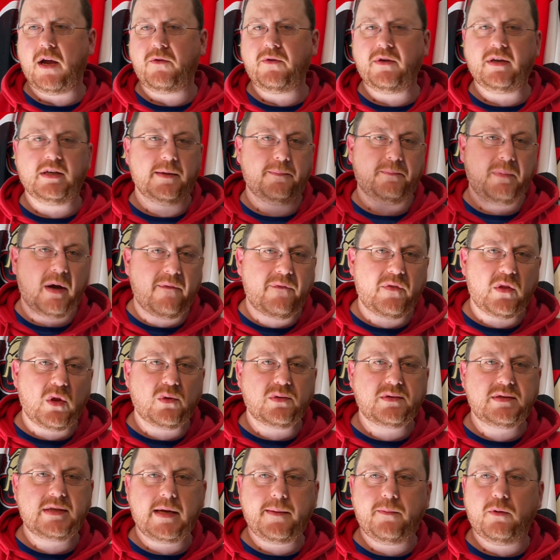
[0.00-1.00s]
You get the Buffalo
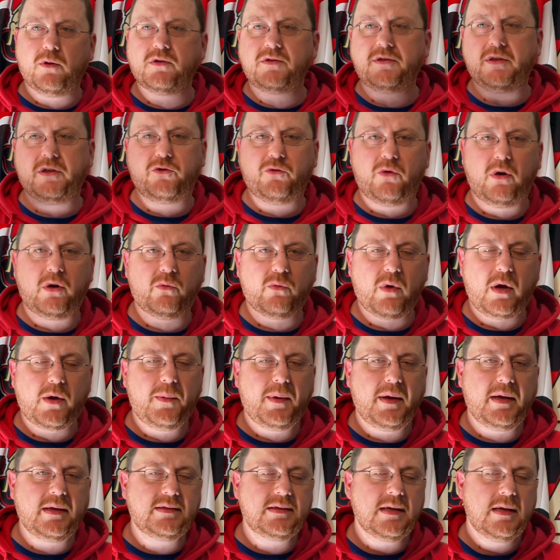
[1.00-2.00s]
Sabres, Detroit Red
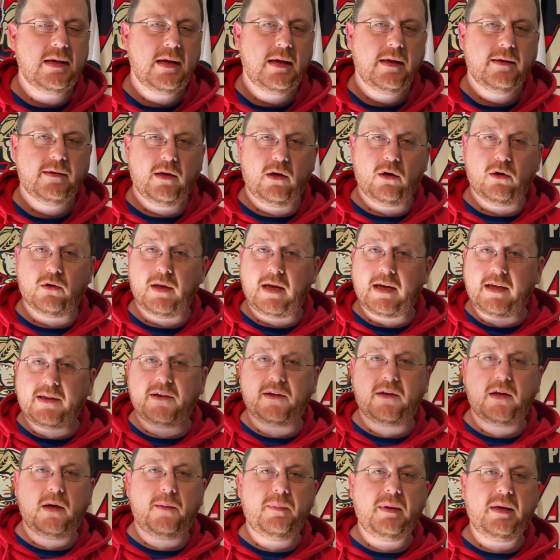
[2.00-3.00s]
Wings, that are likely
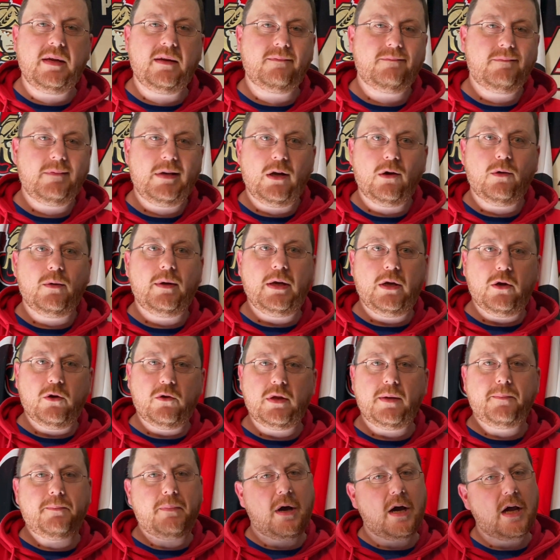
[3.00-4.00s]
going to be, you know, near
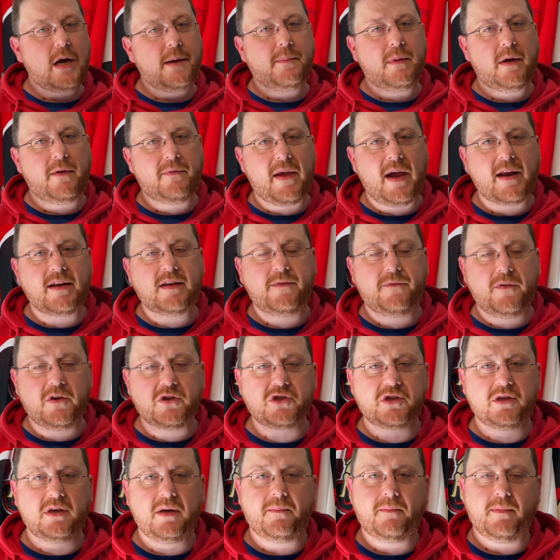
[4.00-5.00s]
the bottom of that
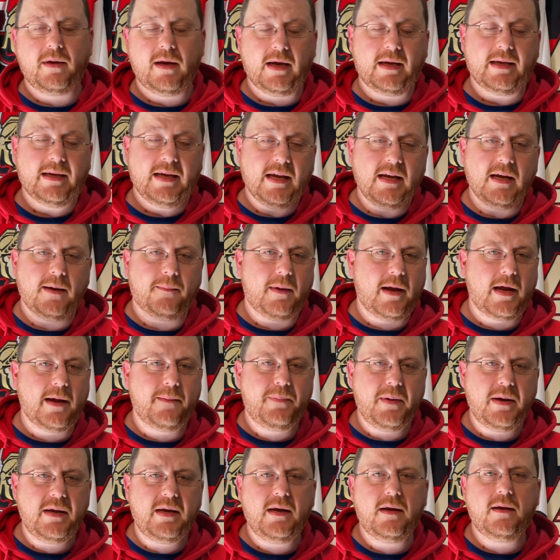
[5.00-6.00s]
division, again, in my
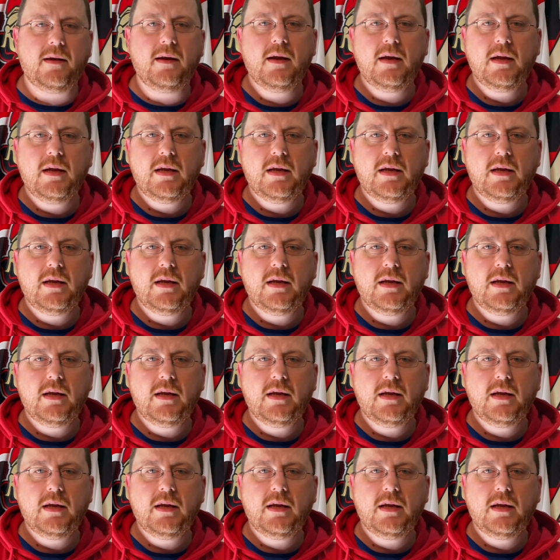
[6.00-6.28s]
opinion.